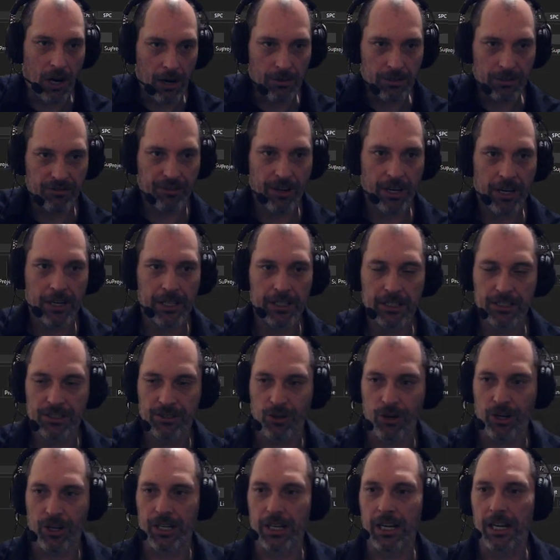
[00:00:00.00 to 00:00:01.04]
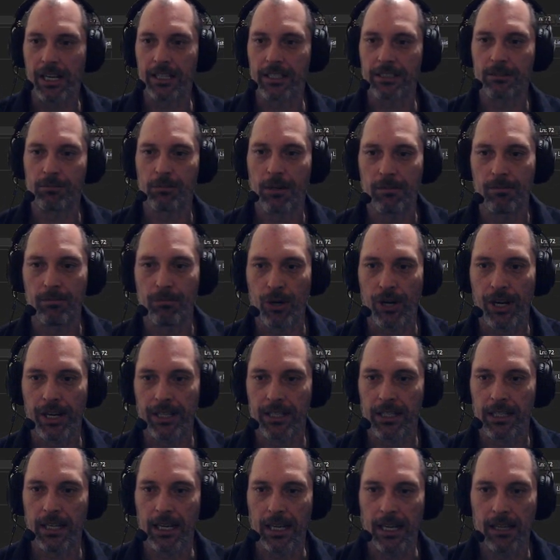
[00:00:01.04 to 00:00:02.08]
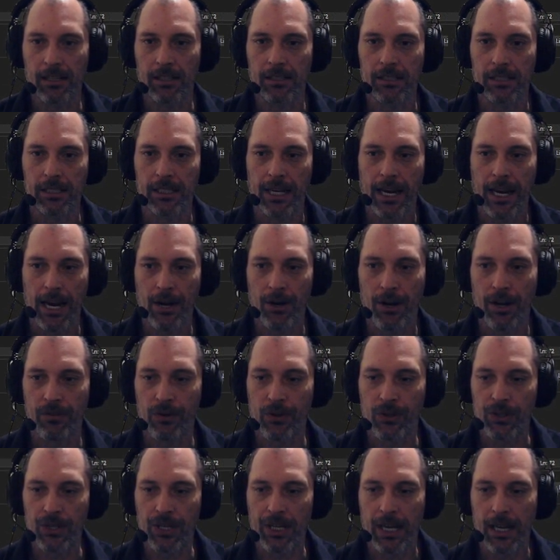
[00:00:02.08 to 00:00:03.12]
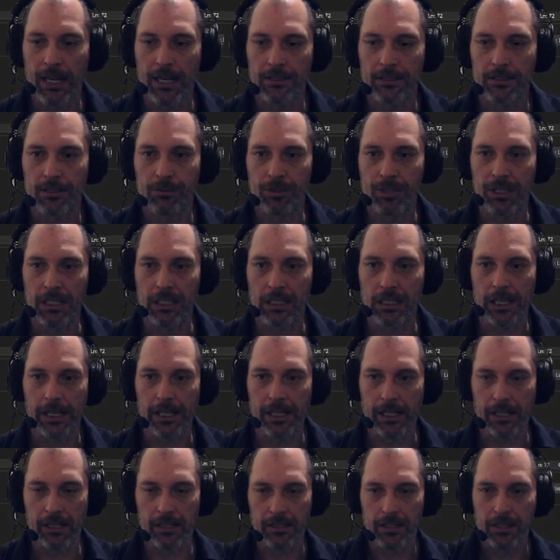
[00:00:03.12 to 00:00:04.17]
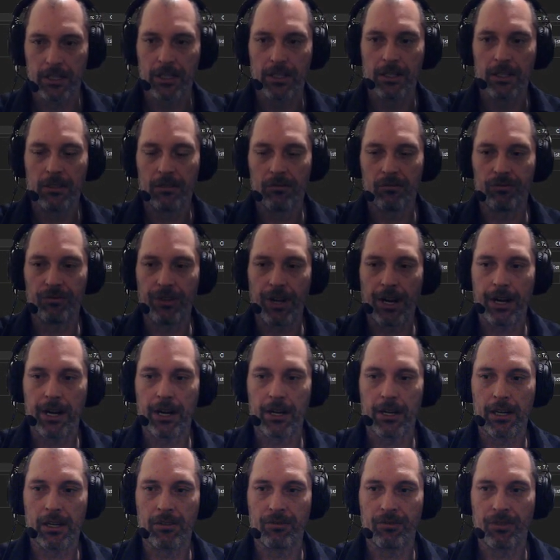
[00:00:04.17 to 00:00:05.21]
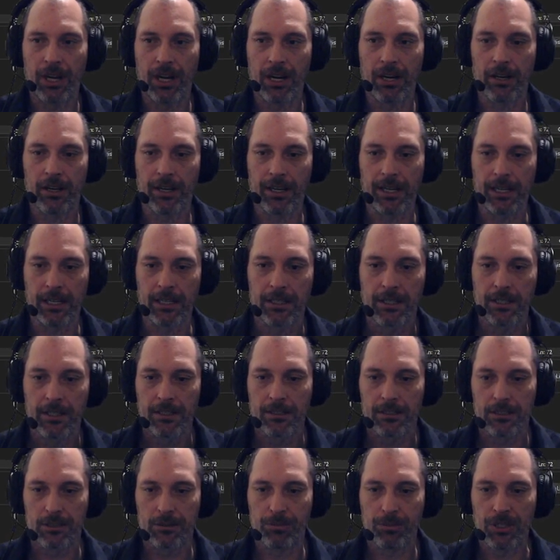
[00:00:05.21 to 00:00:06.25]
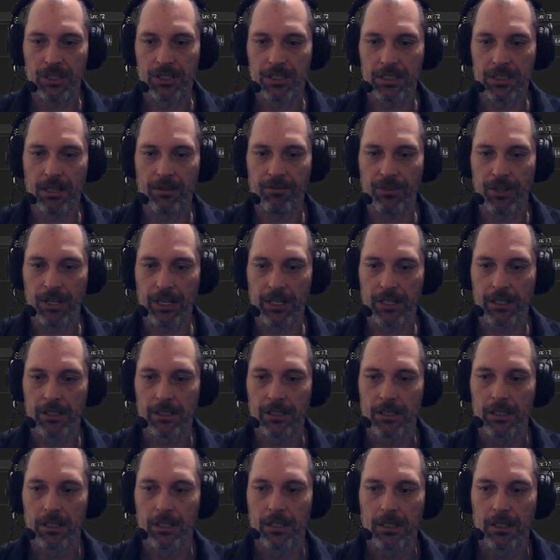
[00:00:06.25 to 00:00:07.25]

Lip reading: I was very disorganized and my brain could handle it. Now everything has to be like in very, very specific.